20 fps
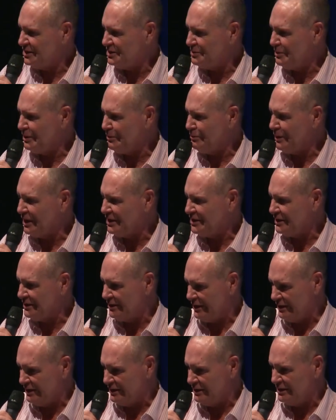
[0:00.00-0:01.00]
just beat Man
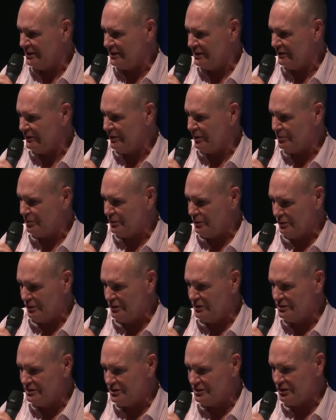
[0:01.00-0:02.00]
United,
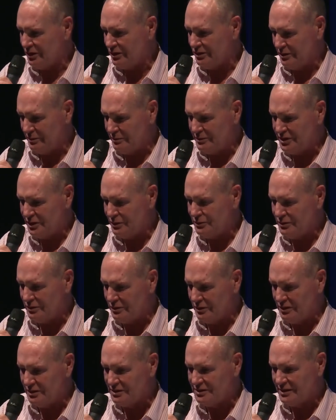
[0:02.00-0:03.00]
Liverpool, Tottenham, two
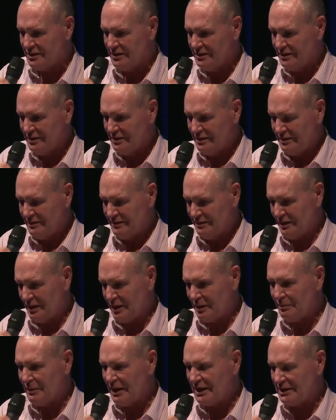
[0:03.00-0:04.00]
goals,
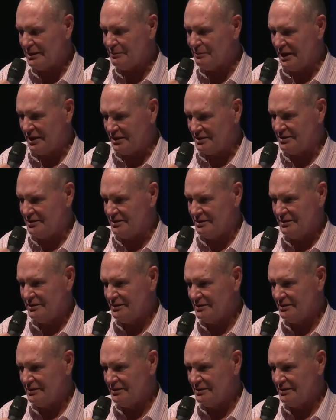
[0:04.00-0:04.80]
fucking man the match.